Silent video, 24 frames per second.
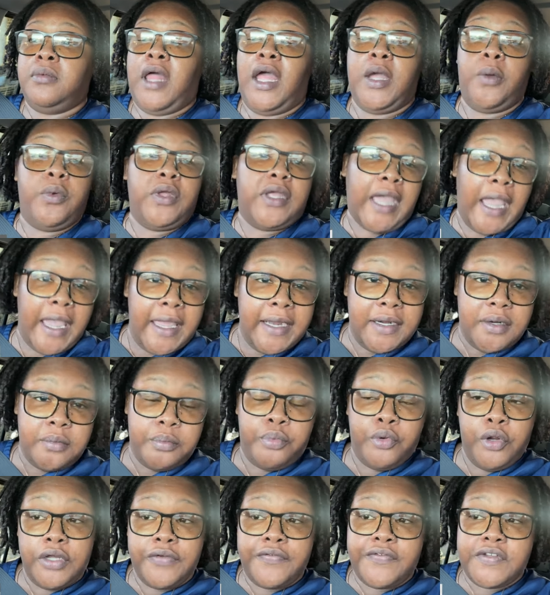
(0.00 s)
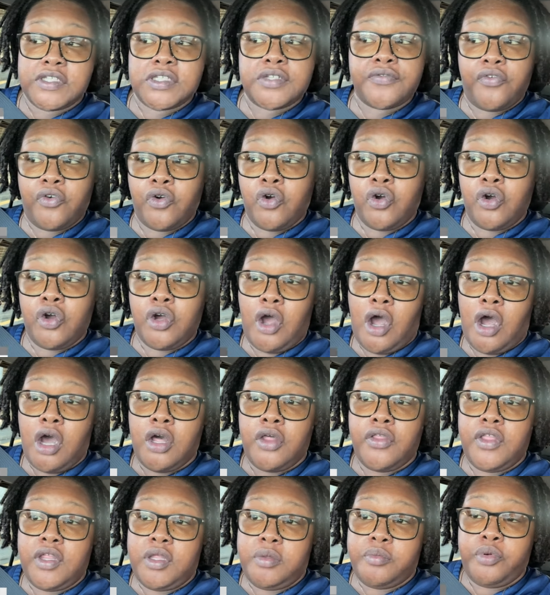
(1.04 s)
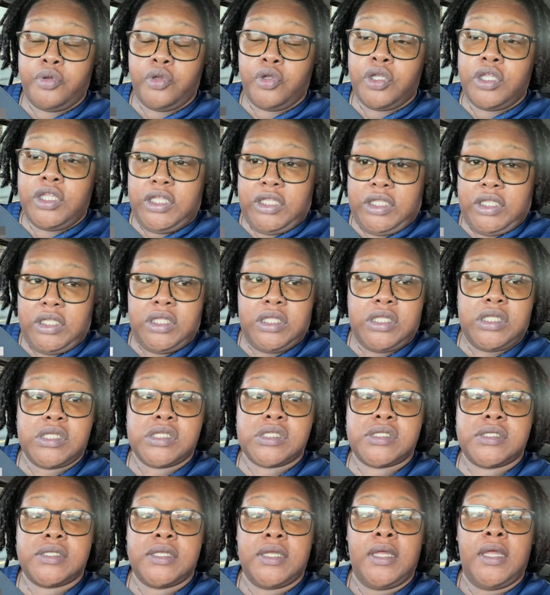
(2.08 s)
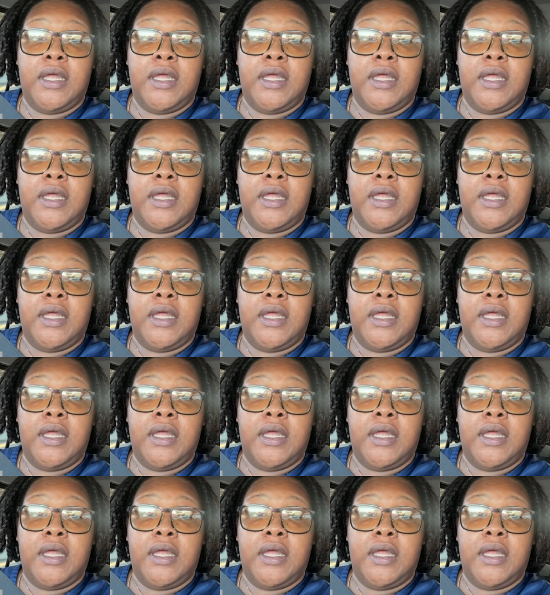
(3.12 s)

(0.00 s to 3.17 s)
like we catered breakfast for all the employees,